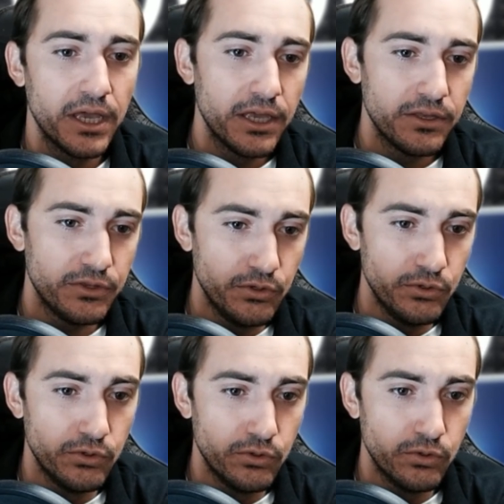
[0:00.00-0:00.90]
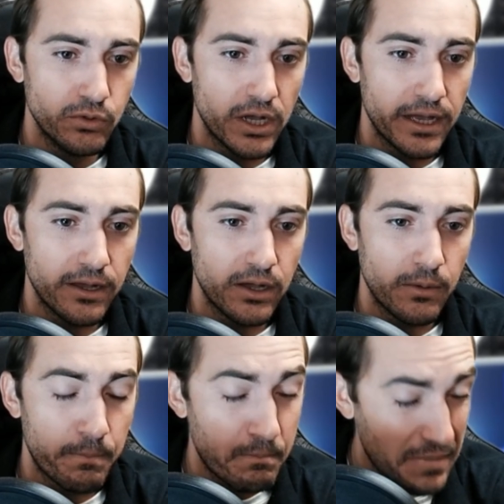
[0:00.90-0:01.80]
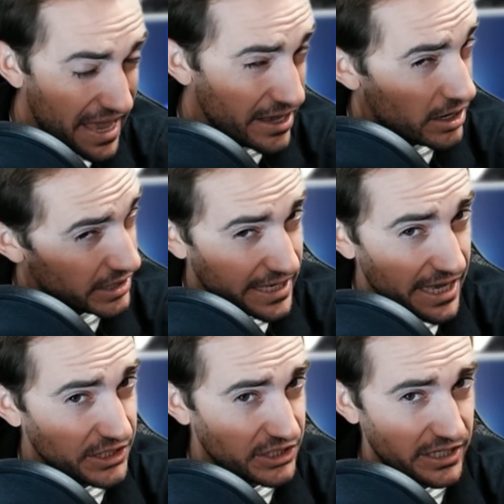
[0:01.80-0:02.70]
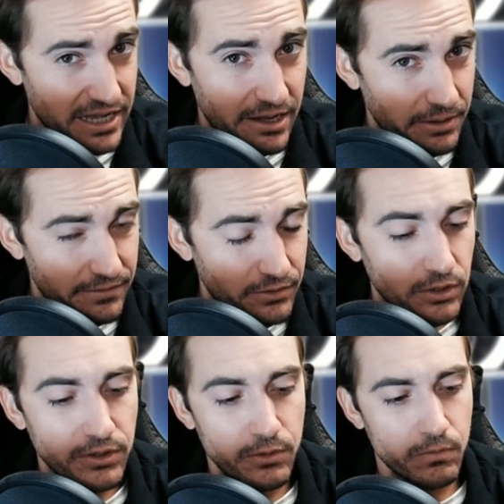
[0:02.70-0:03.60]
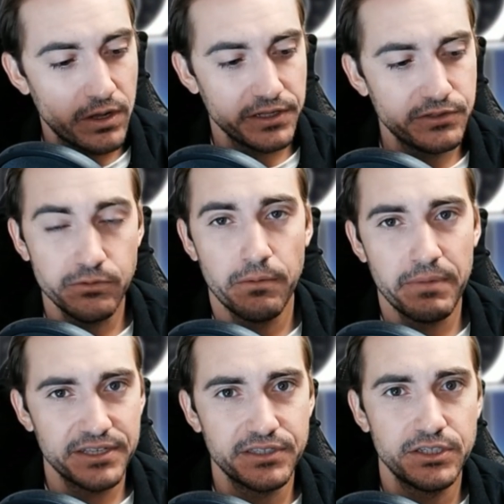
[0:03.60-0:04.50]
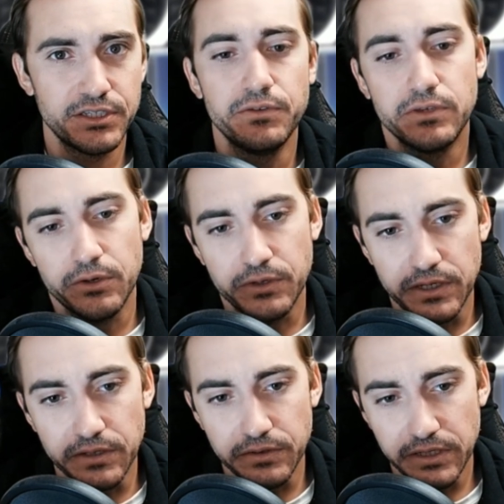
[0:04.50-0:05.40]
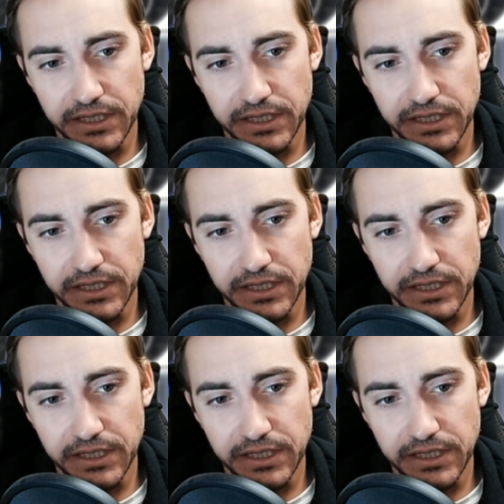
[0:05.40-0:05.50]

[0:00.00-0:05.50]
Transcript: You may on occasion, however, run into a message when you go to delete